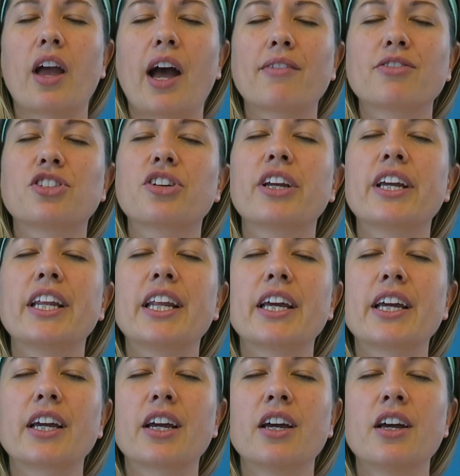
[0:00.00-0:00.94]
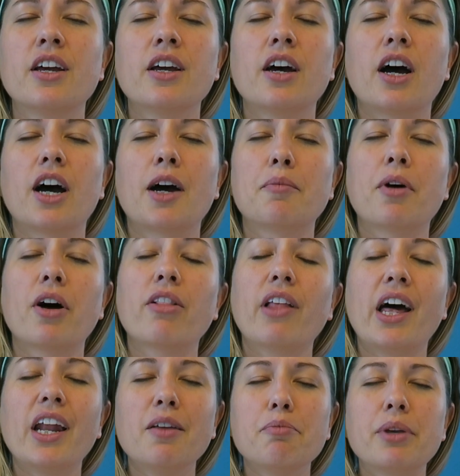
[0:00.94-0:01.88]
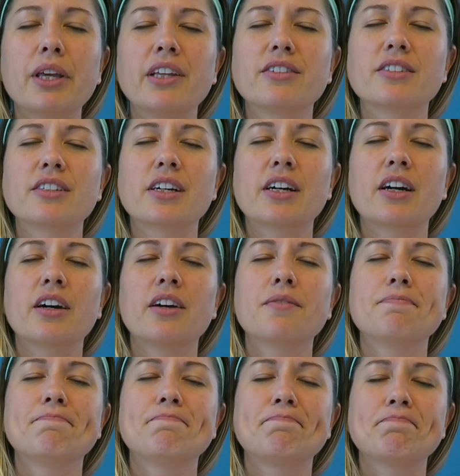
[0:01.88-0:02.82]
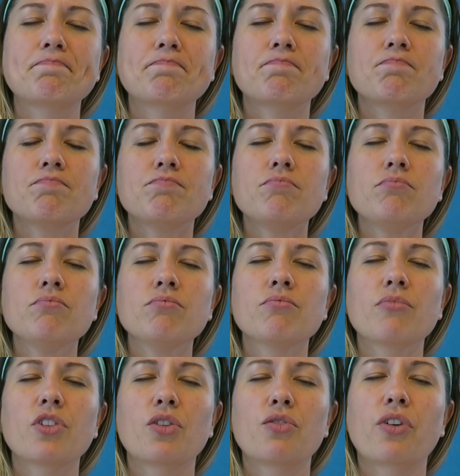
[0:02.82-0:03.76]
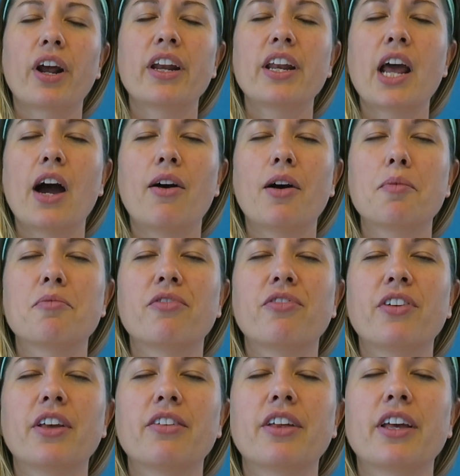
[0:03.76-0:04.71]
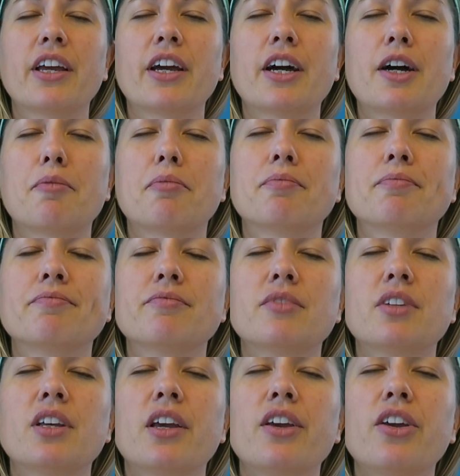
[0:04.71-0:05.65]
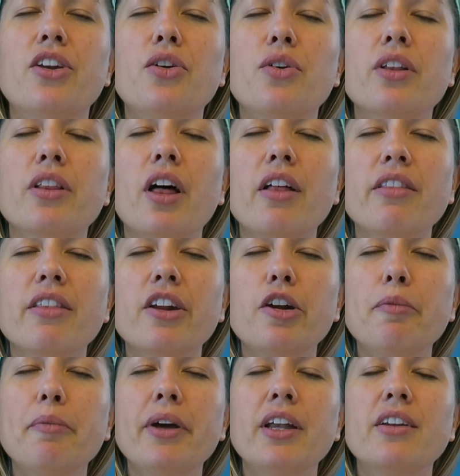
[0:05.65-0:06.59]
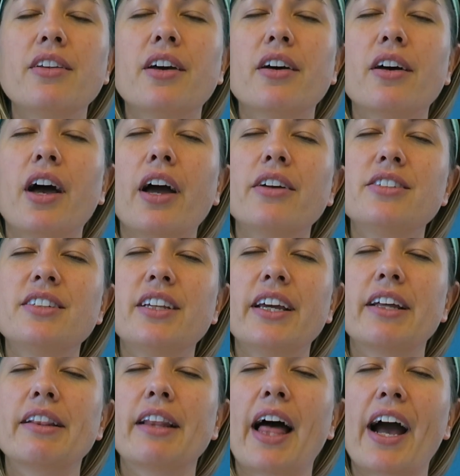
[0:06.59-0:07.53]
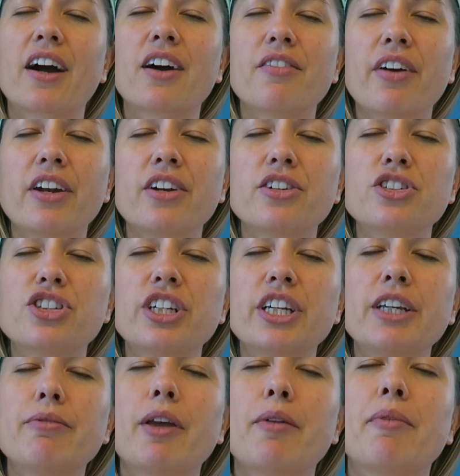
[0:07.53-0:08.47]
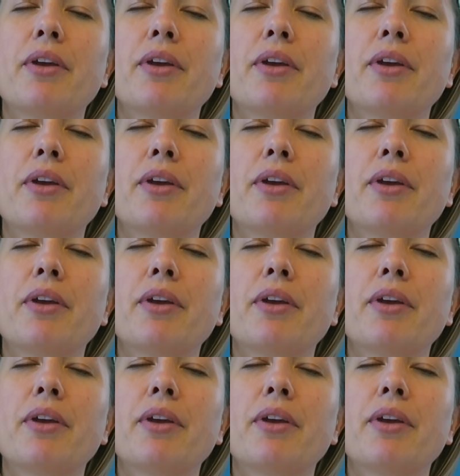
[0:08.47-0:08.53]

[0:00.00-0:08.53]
After eating a lot of pizza, right now I'm feeling you know, a little bit, I'd say a lack of energy,